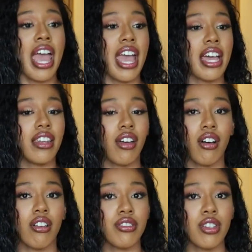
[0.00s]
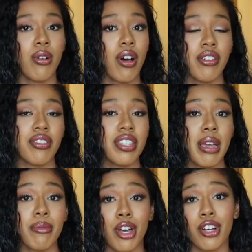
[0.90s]
And also, honestly,
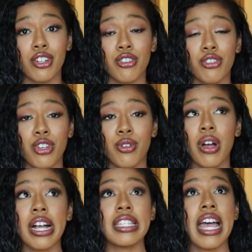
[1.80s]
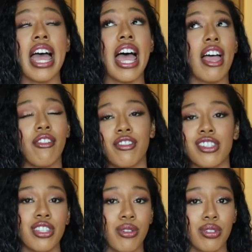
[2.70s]
I'm not going to show you guys every
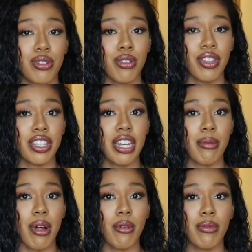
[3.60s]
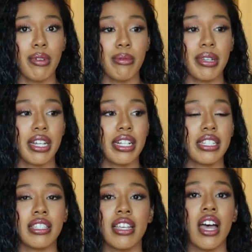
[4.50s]
single little thing that I brought with me
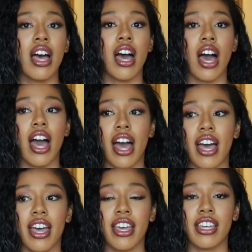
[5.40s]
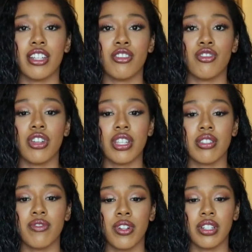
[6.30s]
because I
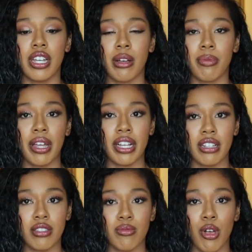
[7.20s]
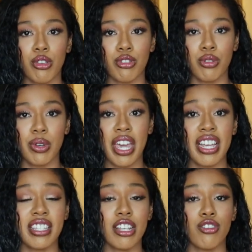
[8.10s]
just filled up like a small
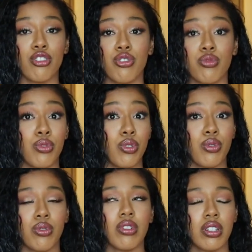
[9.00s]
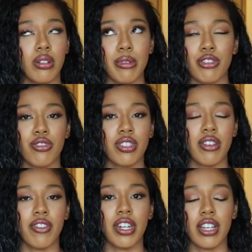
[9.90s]
suitcase and just threw a bunch of
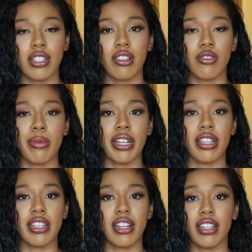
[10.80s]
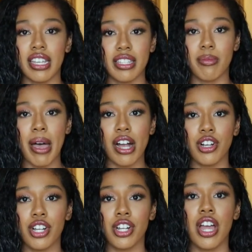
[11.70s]
stuff in it because I was being a lazy
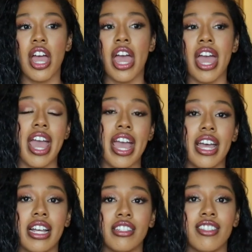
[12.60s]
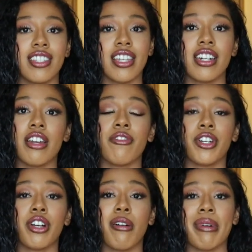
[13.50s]
packer and decided I'd
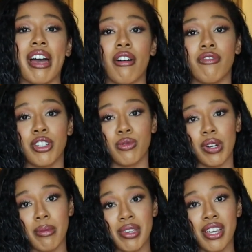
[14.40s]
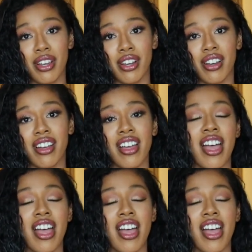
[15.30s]
figure out my outfits when I'm here.